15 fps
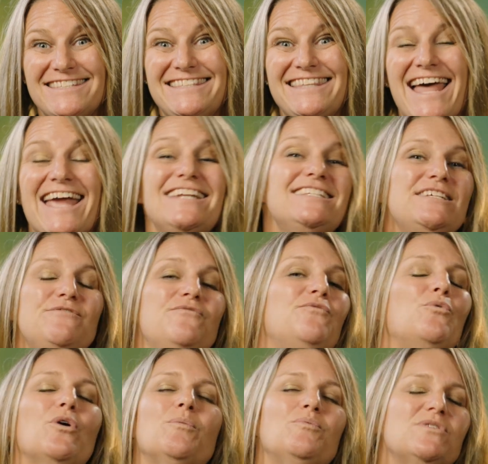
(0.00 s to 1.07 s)

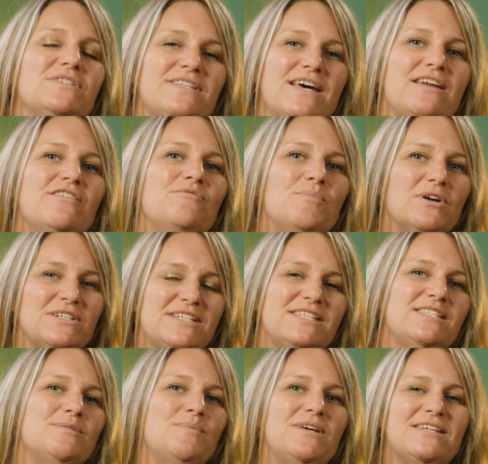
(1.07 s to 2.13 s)
94% of
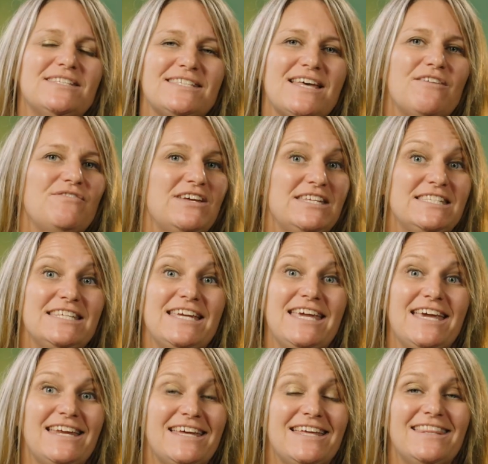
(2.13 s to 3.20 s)
participants have
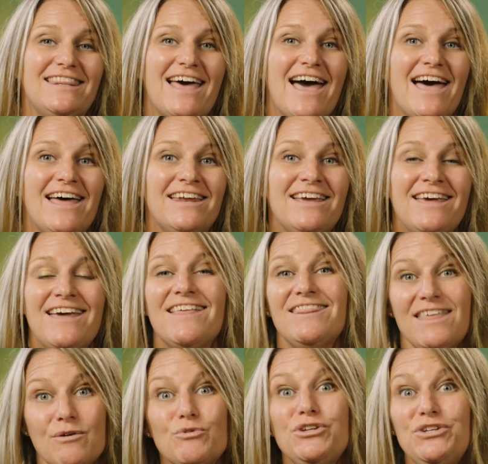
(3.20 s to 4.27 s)
indicated that
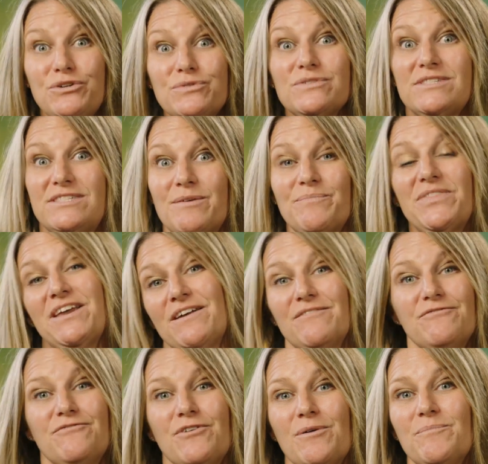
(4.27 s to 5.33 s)
they would use
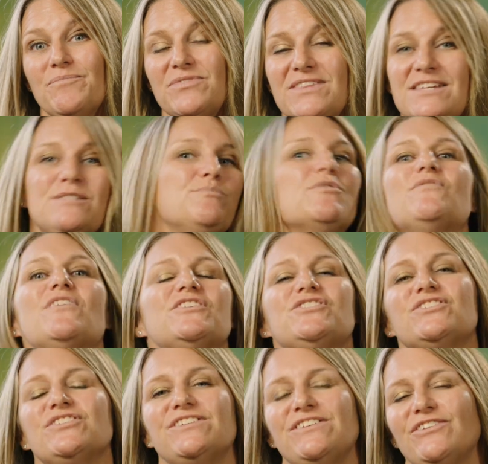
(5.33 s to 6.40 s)
something from these
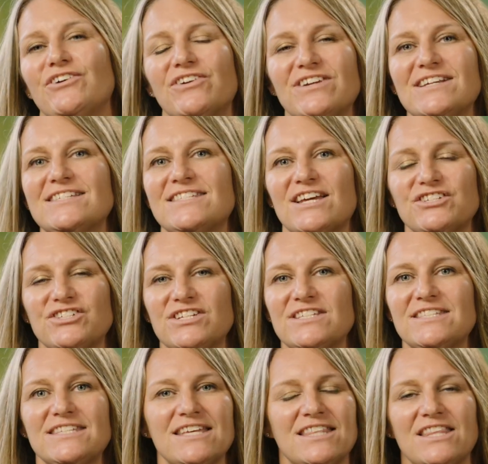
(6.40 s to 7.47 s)
professional learning
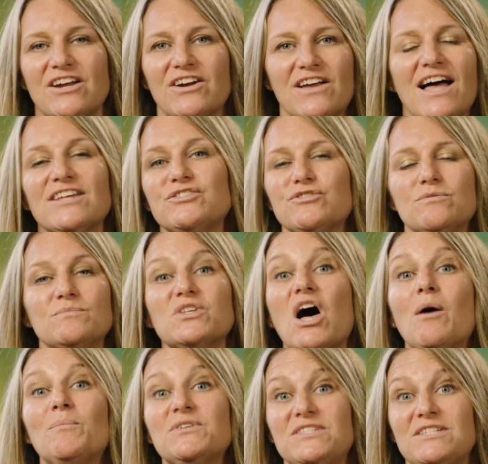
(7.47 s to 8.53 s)
sessions in their classrooms
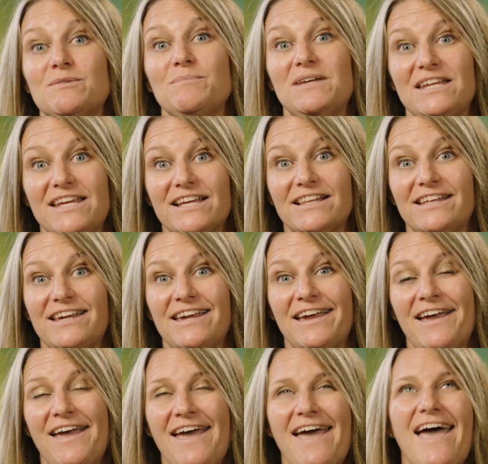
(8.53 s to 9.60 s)
almost immediately.
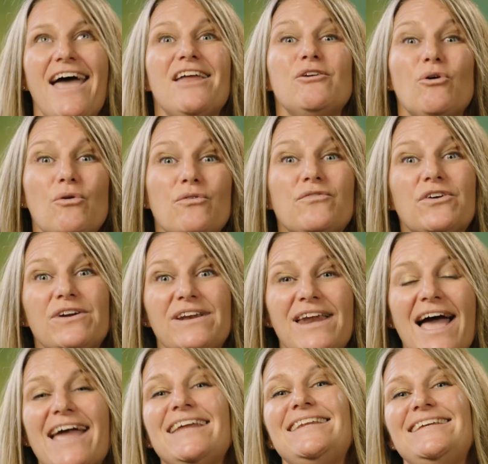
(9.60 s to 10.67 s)
And over
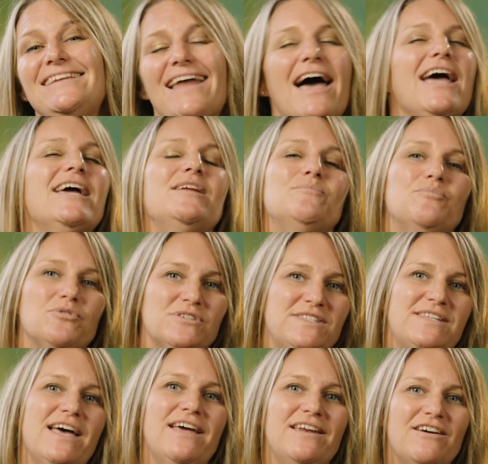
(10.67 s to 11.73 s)

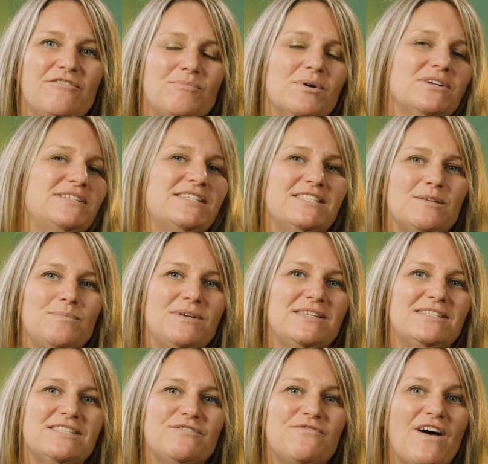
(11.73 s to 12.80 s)
99% of
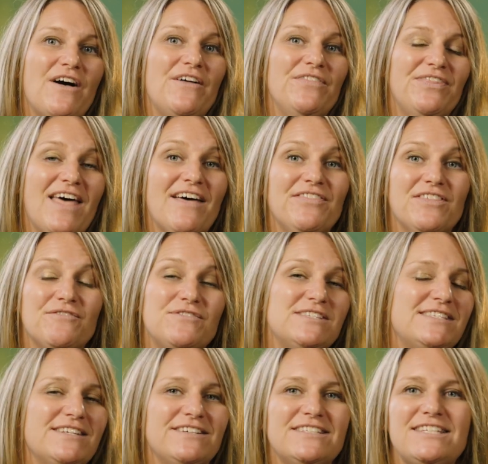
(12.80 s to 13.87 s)
participants felt that the
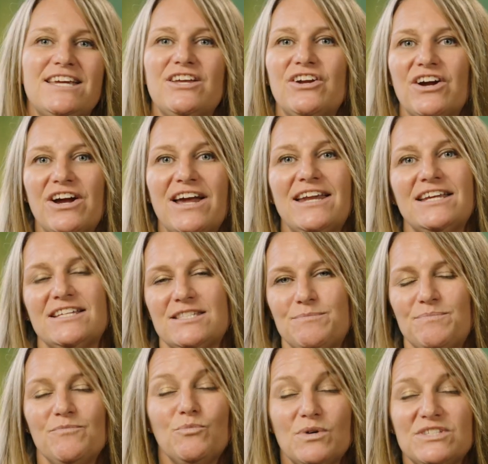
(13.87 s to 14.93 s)
facilitator
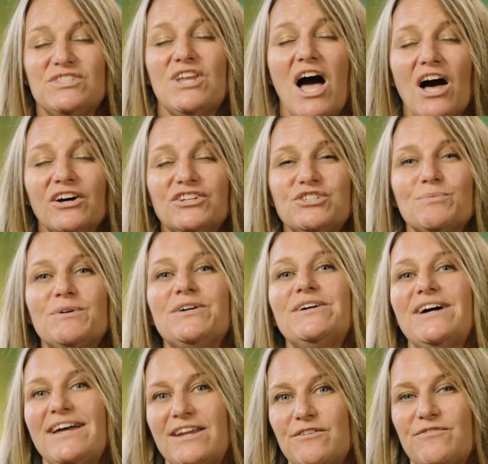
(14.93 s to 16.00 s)
was knowledgeable
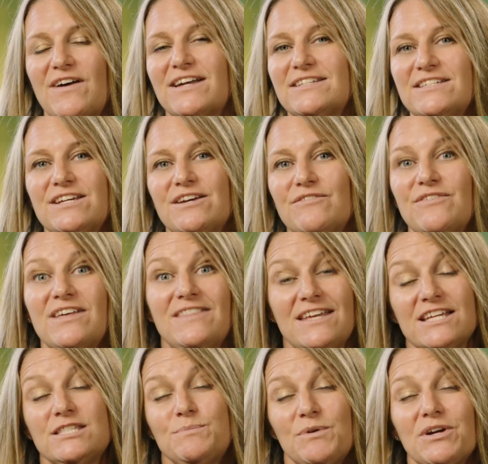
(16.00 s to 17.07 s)
and effective, and the
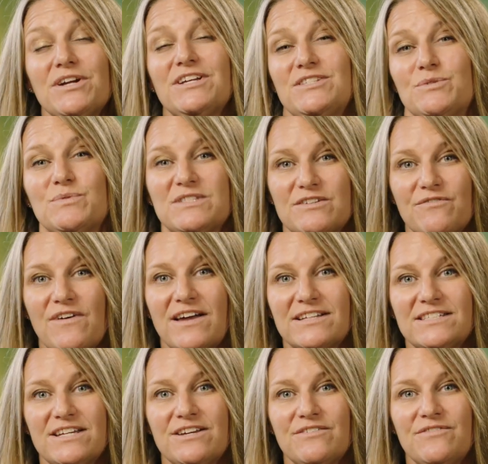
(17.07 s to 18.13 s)
experience was
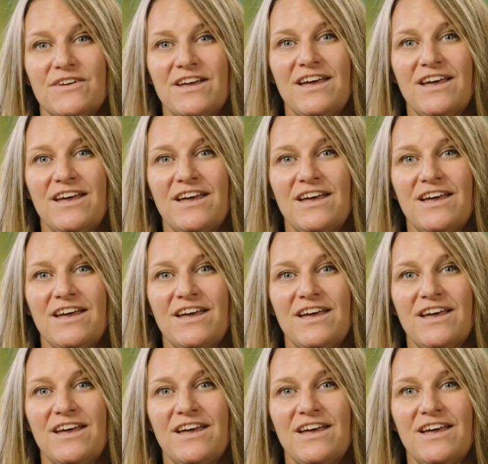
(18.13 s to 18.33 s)
effective.